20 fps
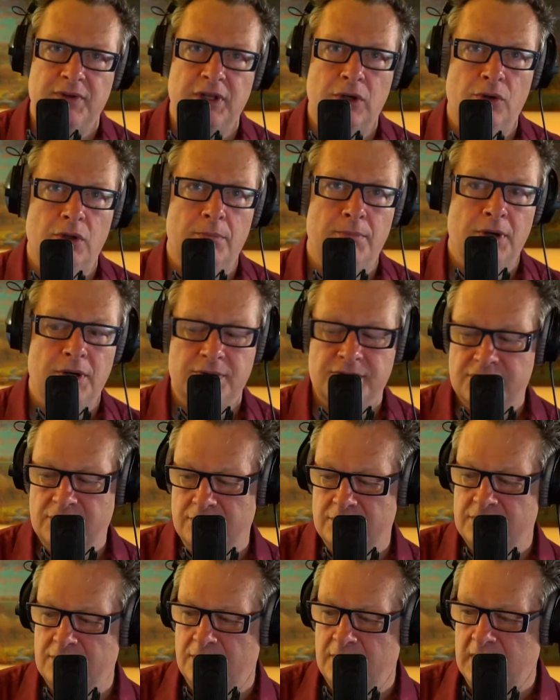a viola bow so
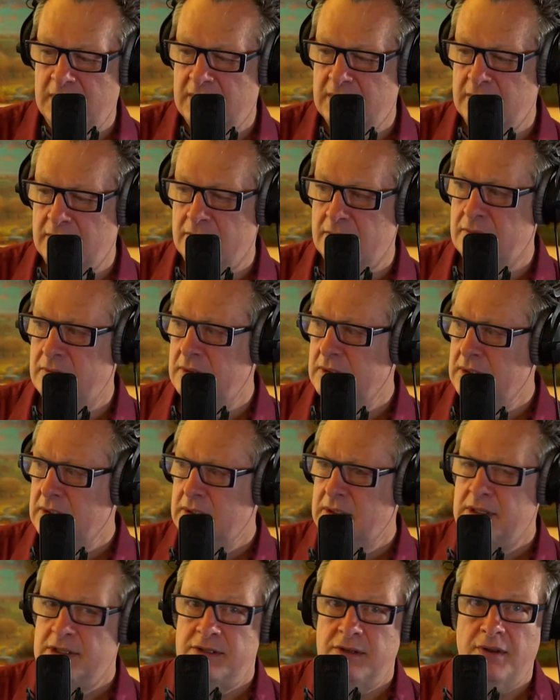that it
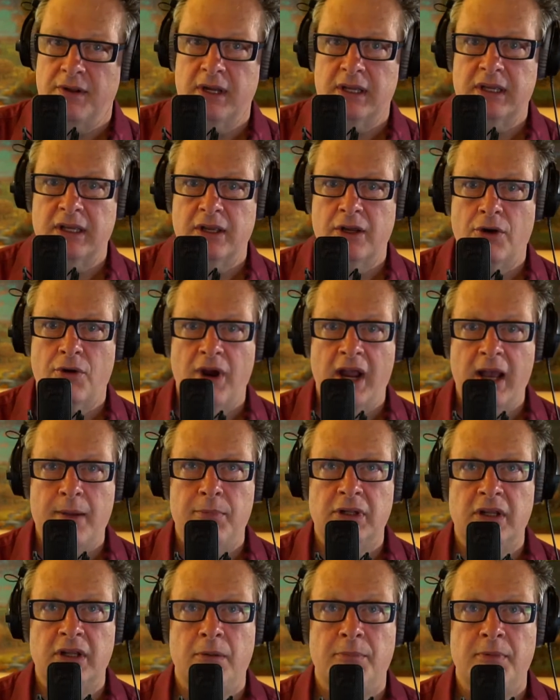can
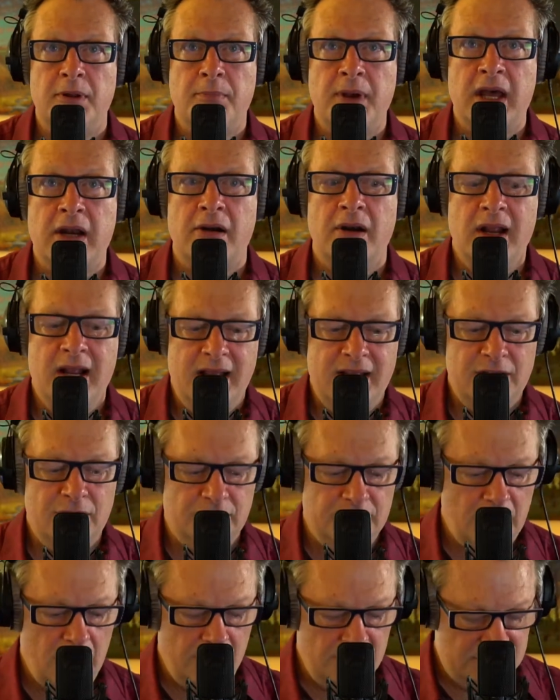grab a little bit better.
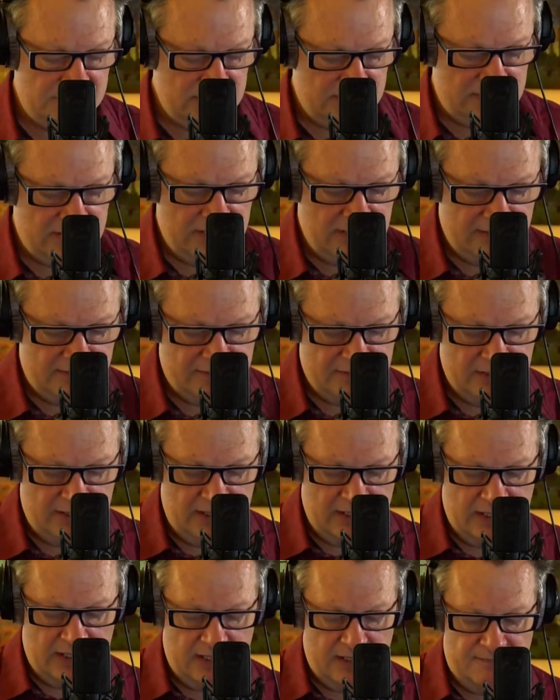You'll notice that the
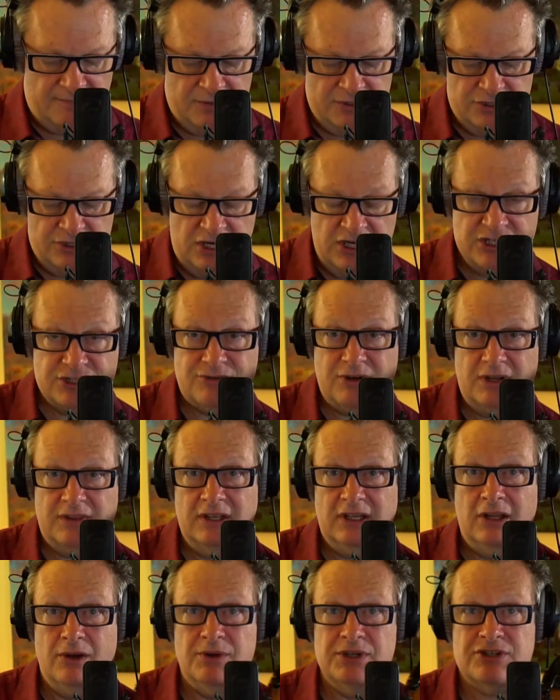G string,
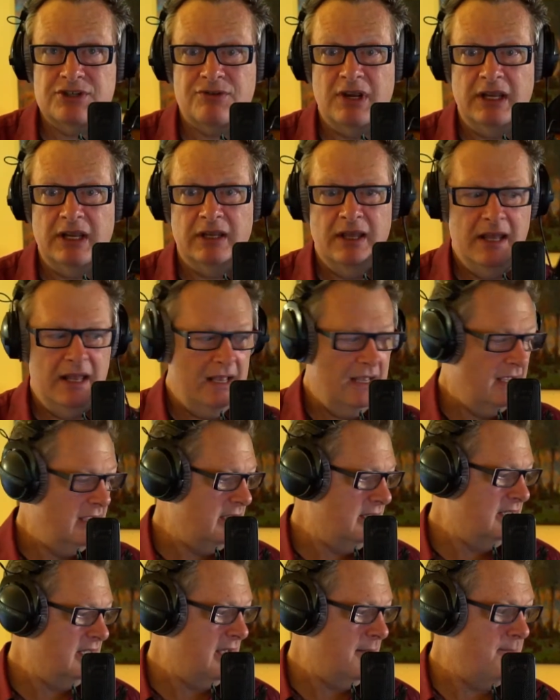the lowest string,
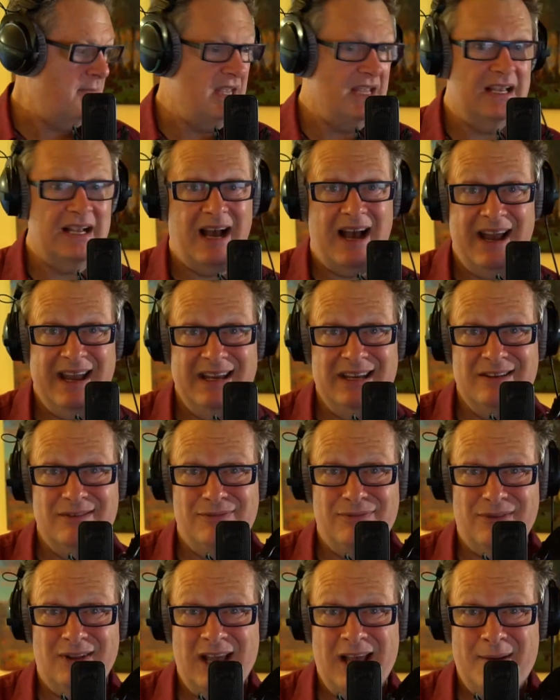can be kind
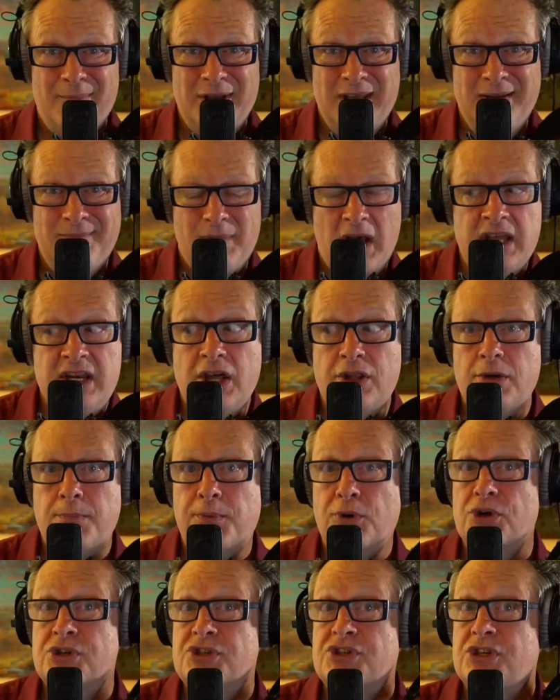of flabby. Another
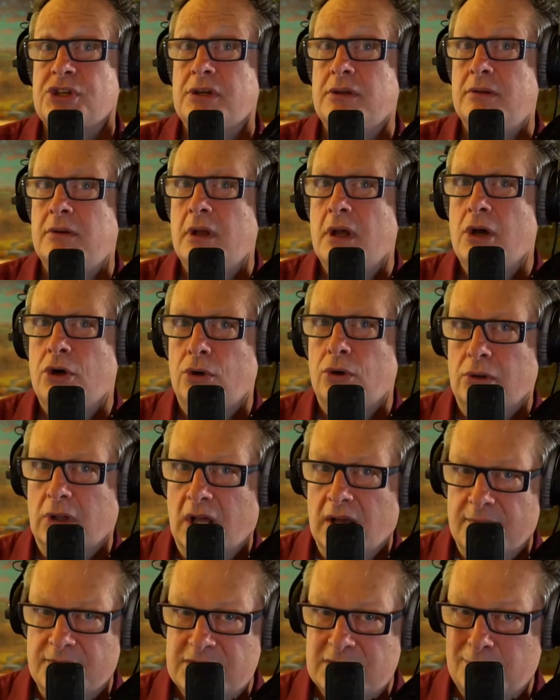person who
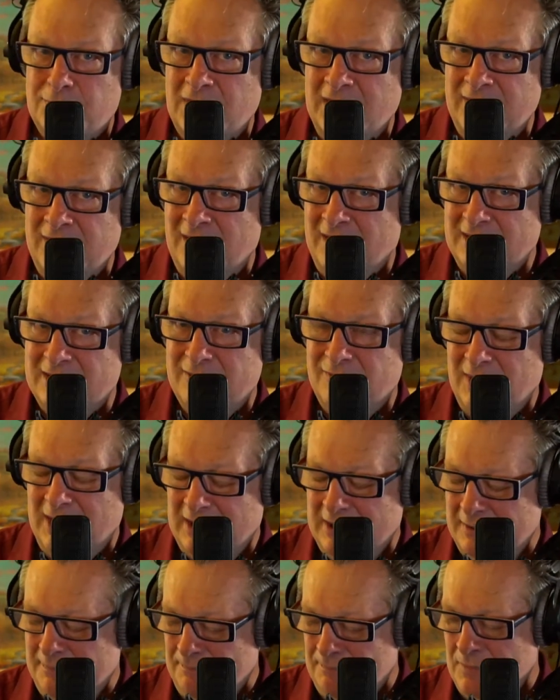loves to play the octave
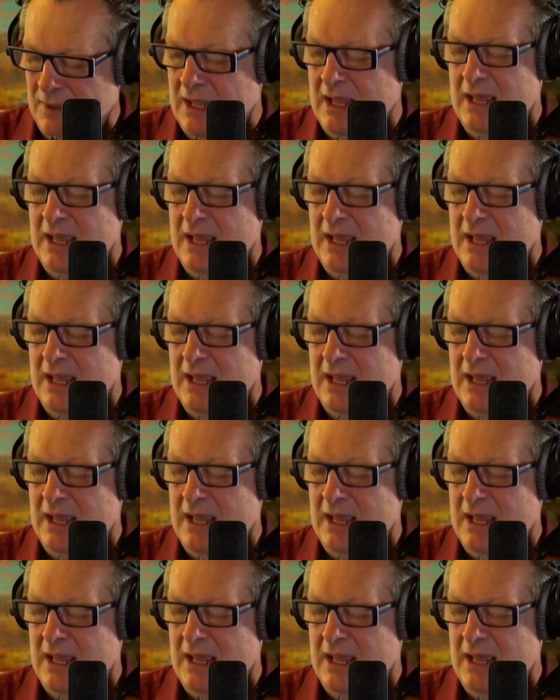violin